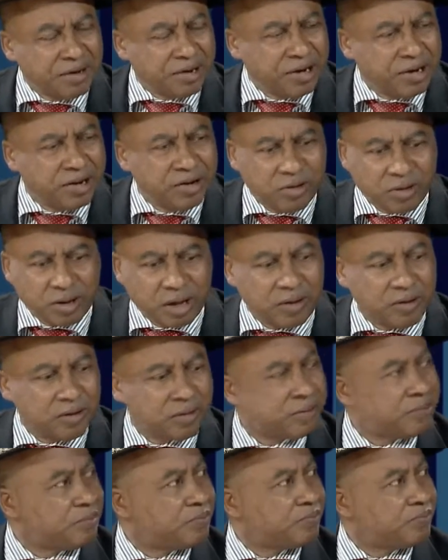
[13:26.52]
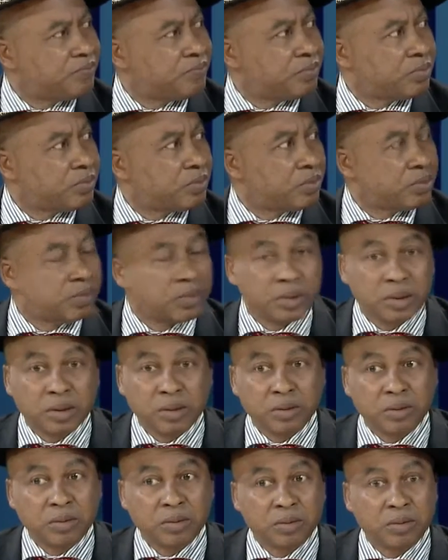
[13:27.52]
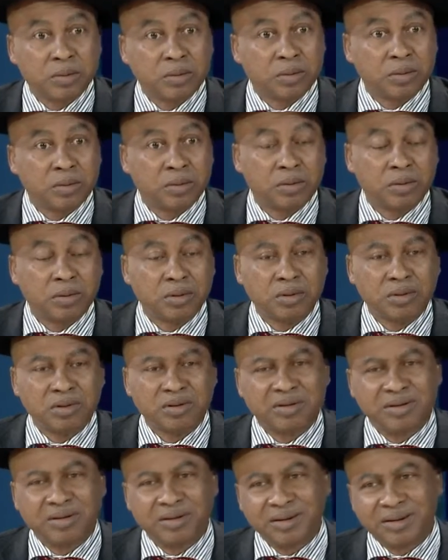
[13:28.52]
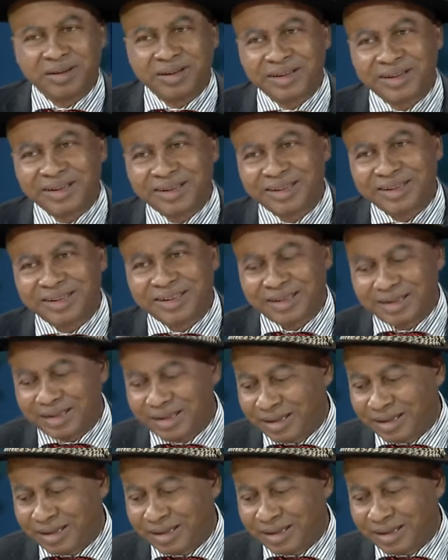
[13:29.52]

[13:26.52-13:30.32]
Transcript: The public schools, you mean? Because most private, public universities, you